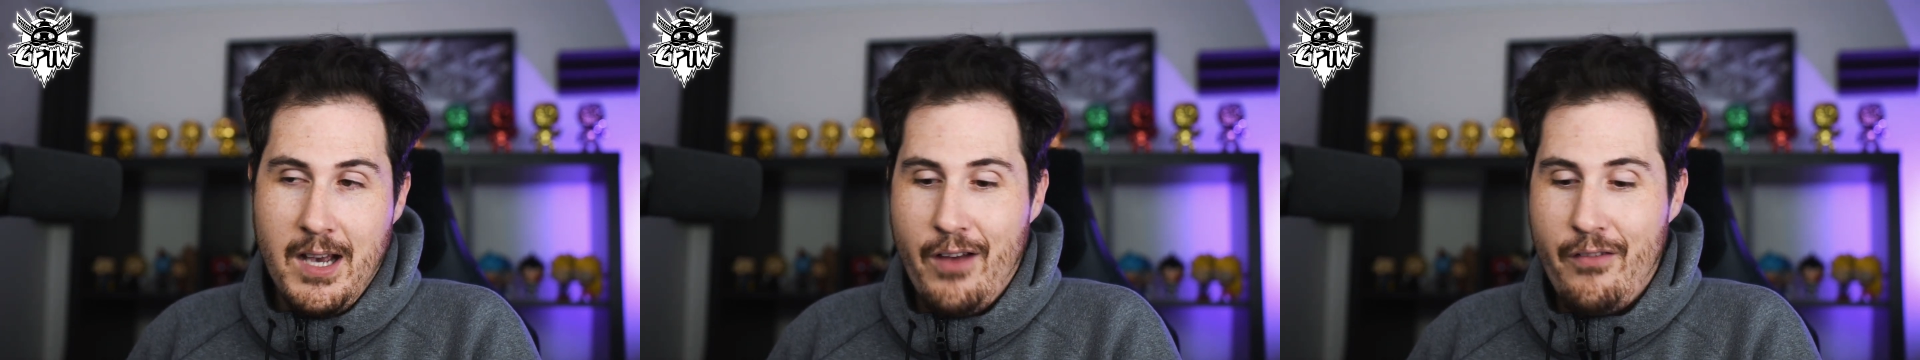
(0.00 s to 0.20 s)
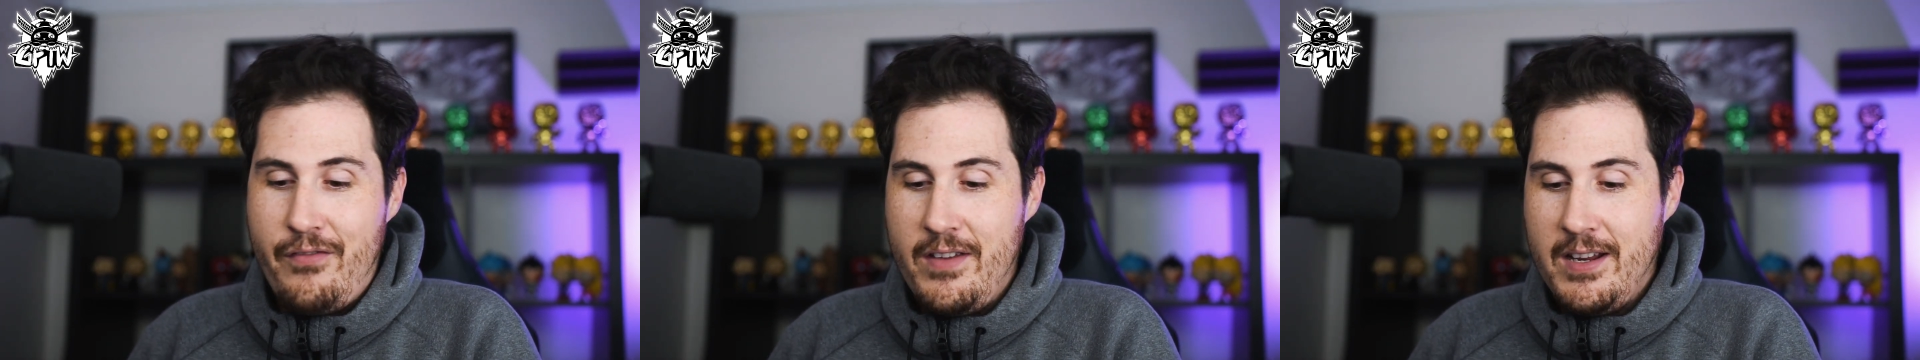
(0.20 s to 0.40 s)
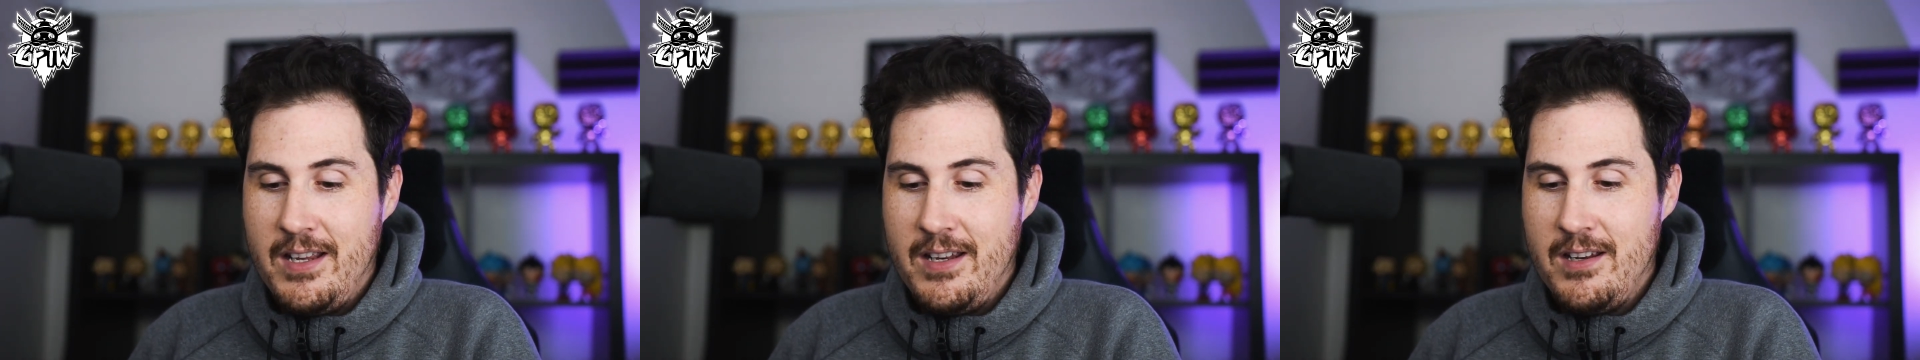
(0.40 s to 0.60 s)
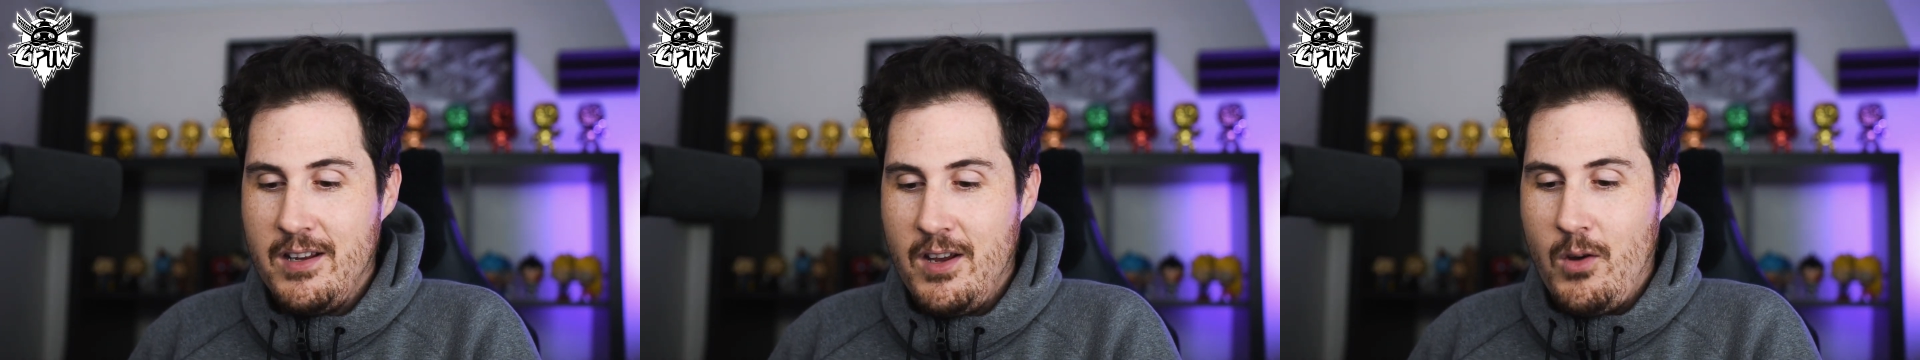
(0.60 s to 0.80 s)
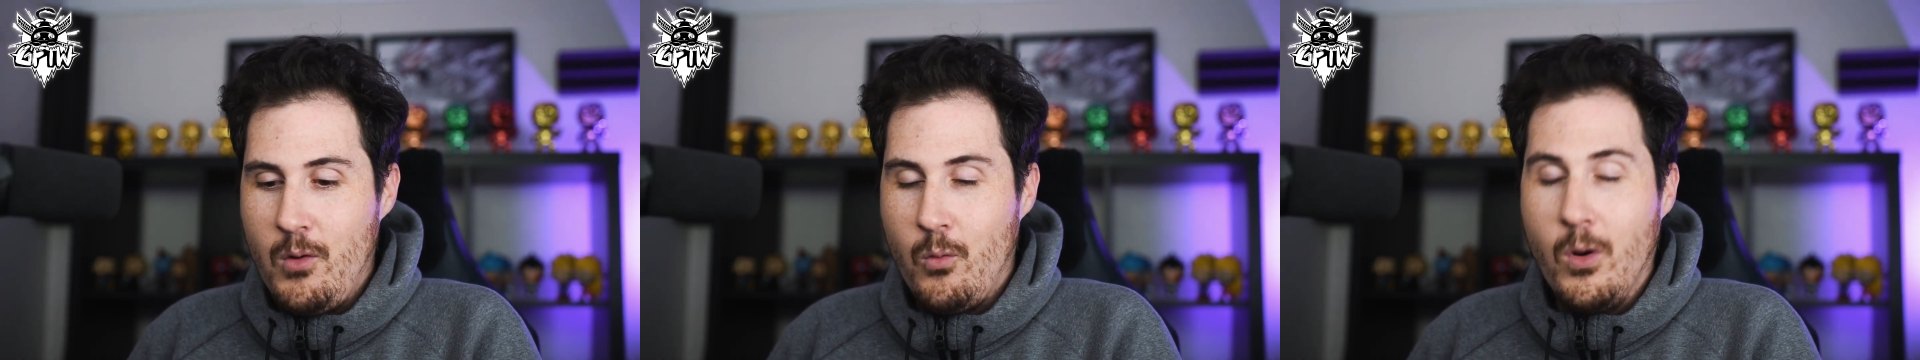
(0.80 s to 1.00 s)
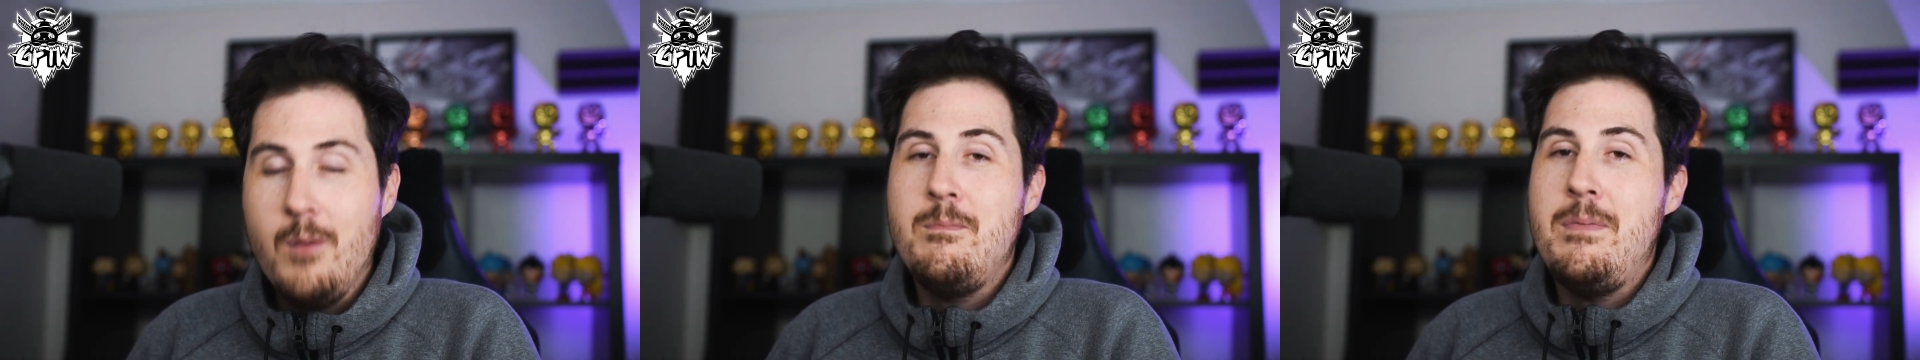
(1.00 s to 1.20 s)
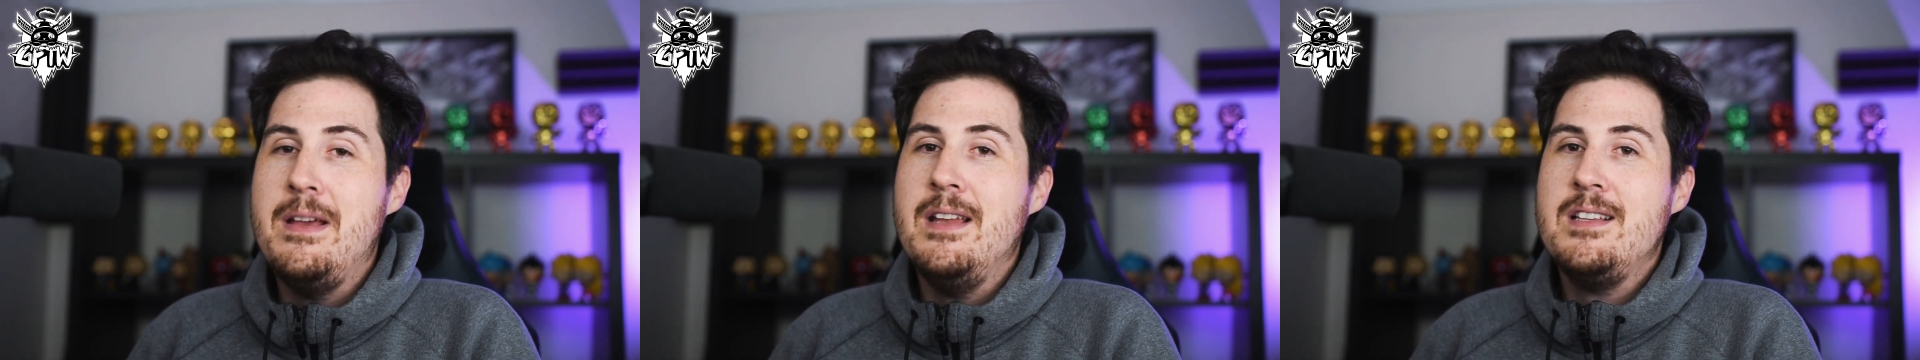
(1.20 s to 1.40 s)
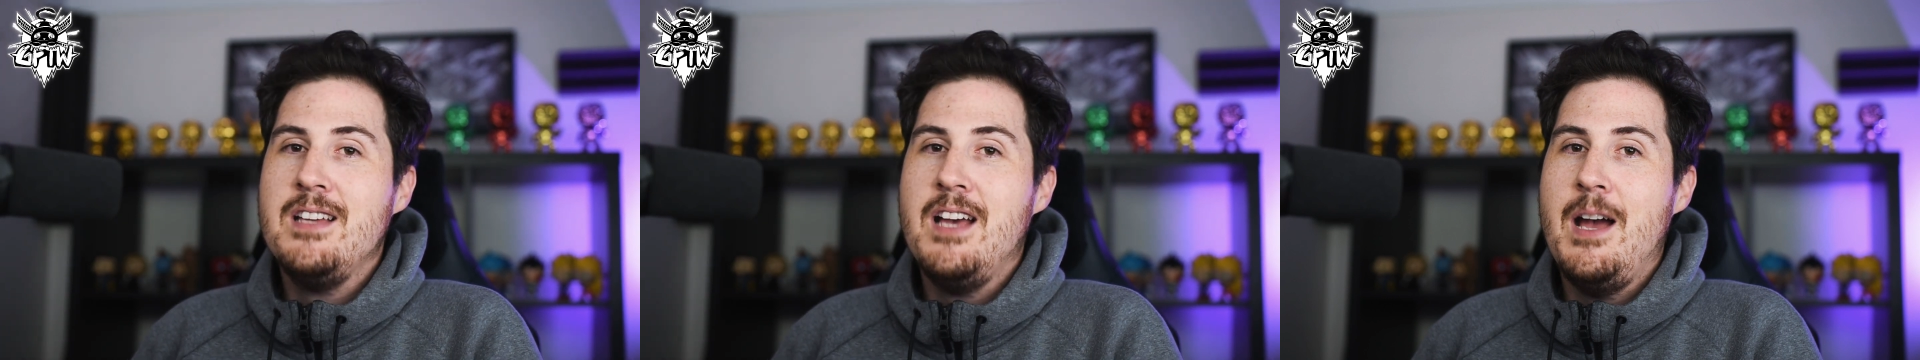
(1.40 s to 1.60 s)
I figured, what
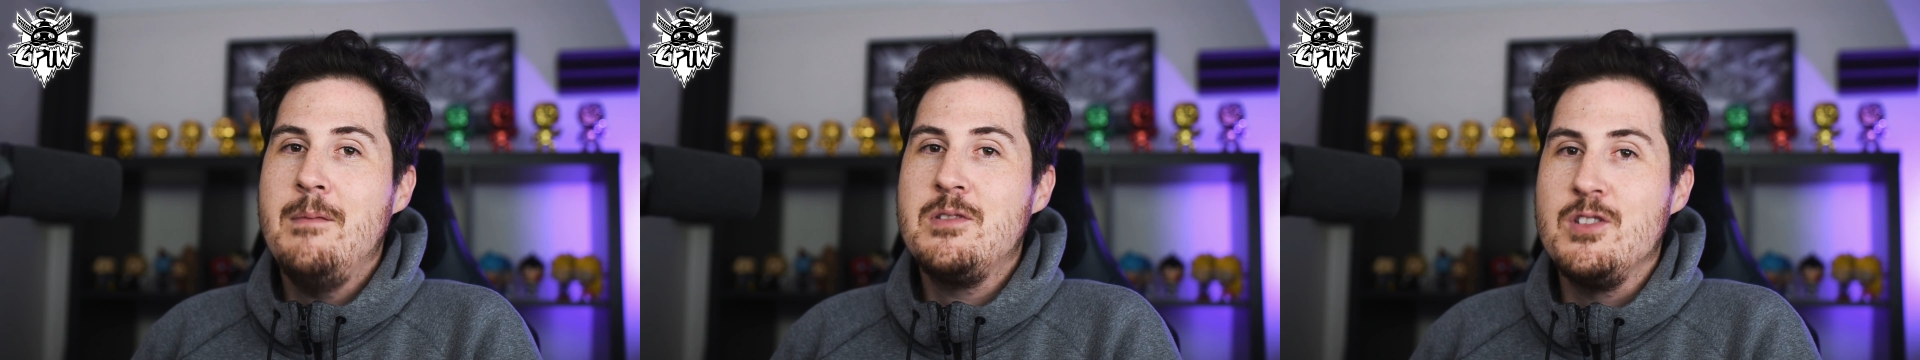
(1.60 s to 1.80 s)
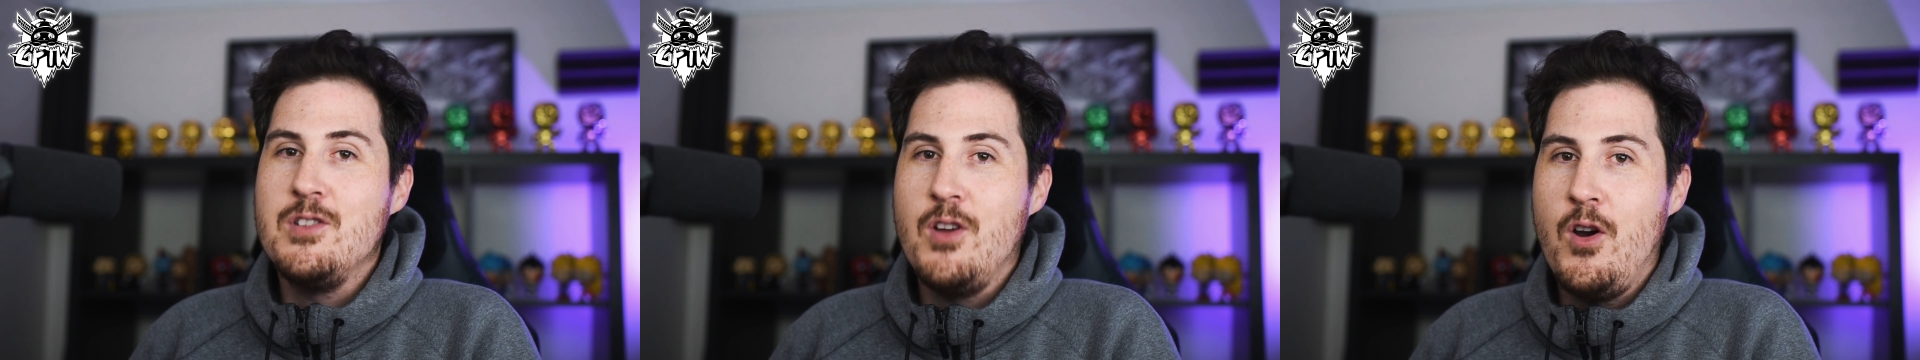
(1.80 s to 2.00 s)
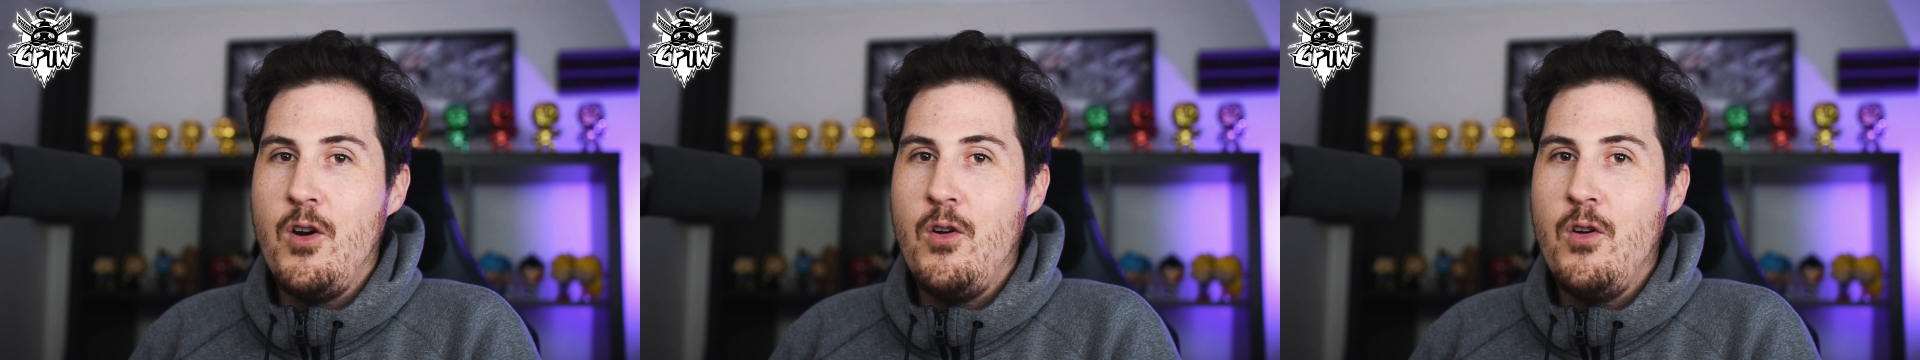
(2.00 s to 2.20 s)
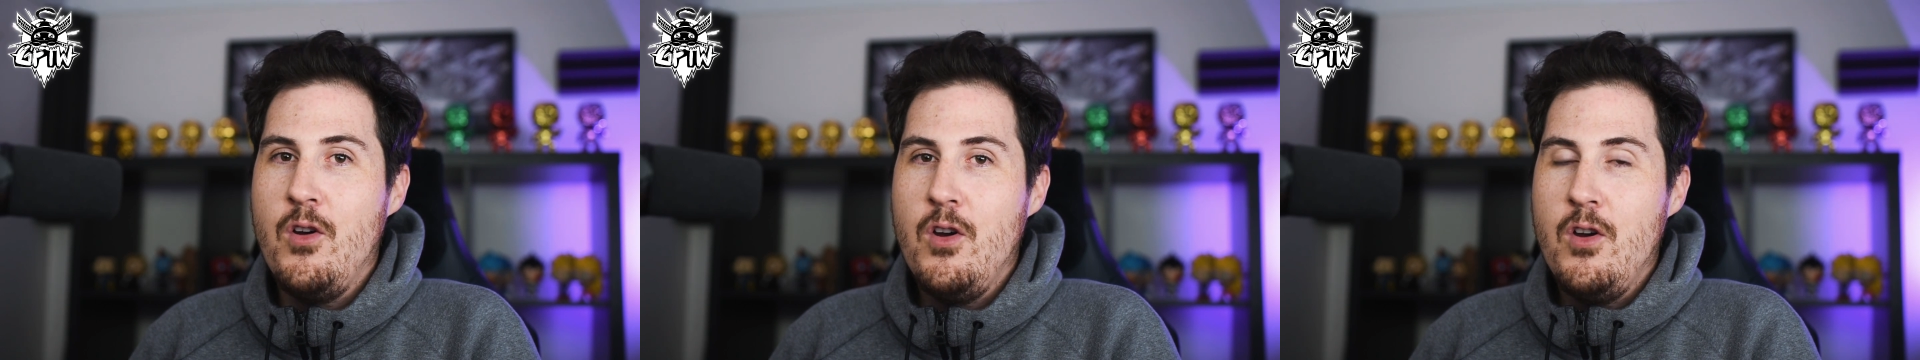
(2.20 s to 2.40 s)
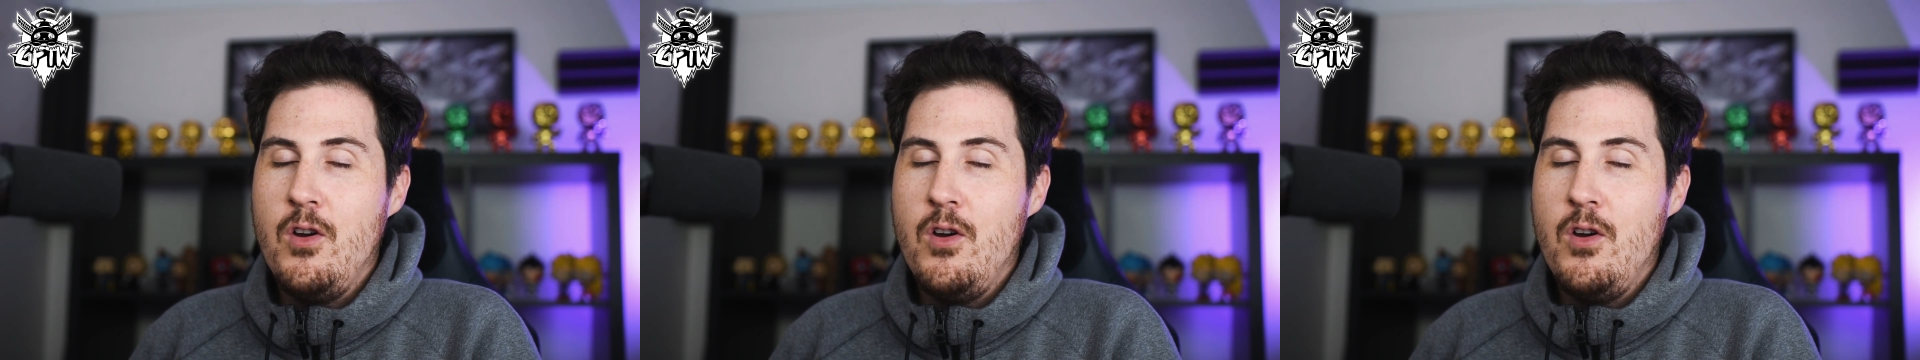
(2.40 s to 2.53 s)
better time to know